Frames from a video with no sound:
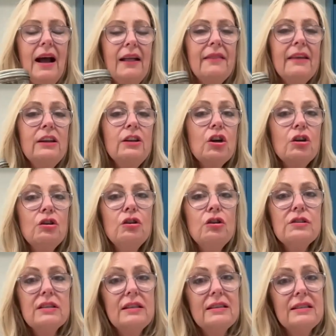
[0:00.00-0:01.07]
And then you can
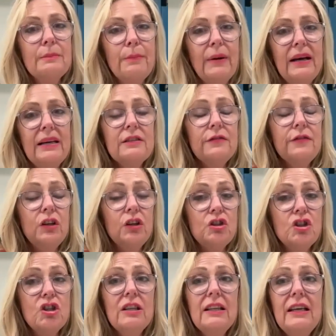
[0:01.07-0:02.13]
use it as a base for
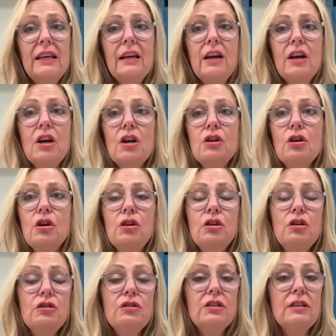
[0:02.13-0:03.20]
your chili. You
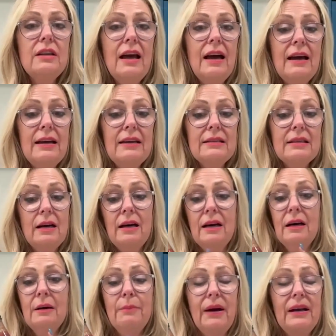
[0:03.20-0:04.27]
can use it as
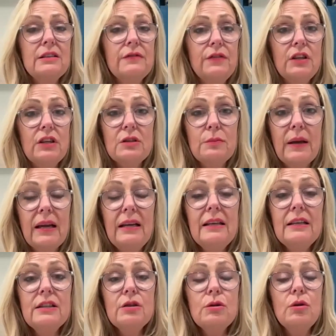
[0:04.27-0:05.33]
a base for your
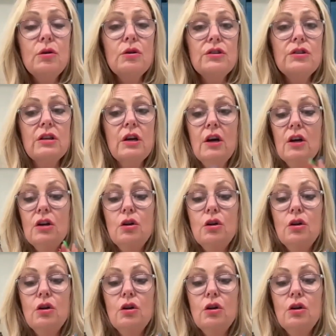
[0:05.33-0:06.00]
spaghetti sauce.